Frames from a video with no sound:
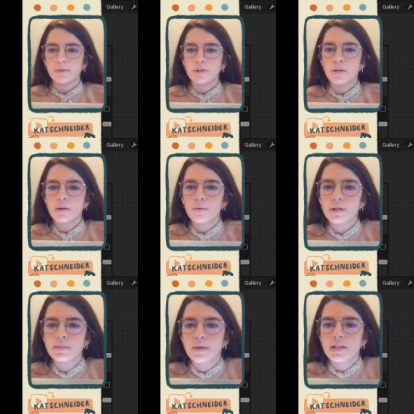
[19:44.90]
Do you think it
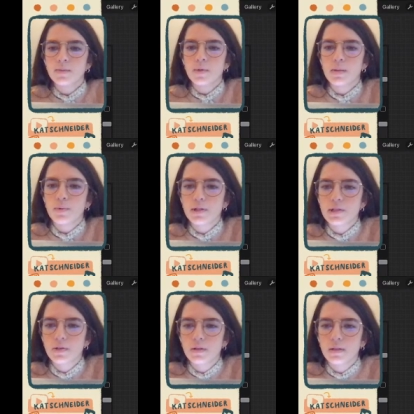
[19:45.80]
works best when the
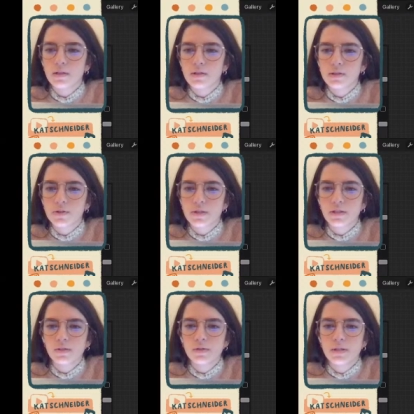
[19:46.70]
bricks are a little
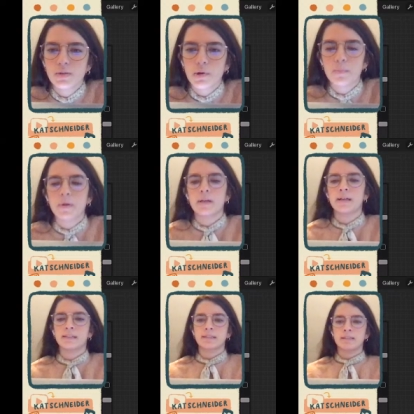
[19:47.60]
translucent or
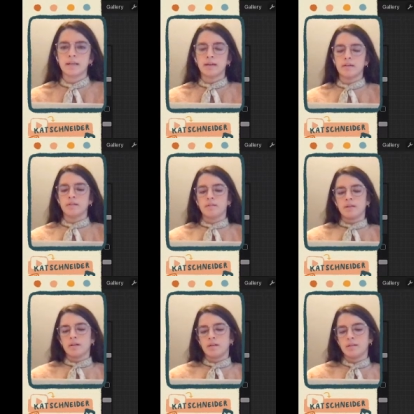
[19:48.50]
pastel?
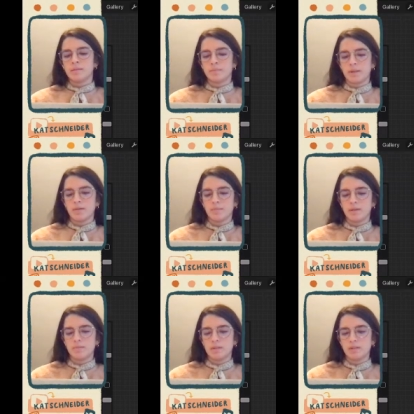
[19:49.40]
Yeah,
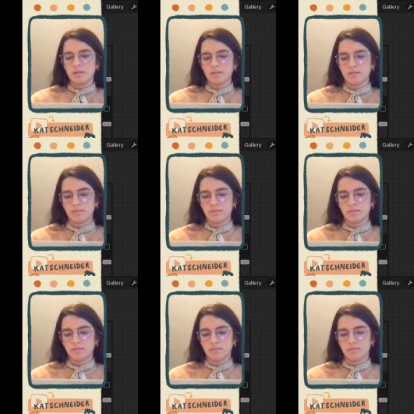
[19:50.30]
maybe.